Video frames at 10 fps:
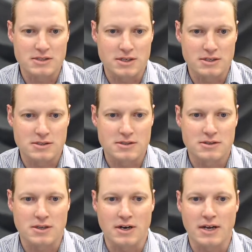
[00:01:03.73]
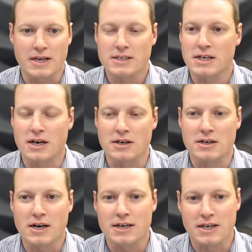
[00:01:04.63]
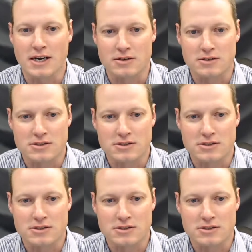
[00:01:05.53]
that I actually currently own.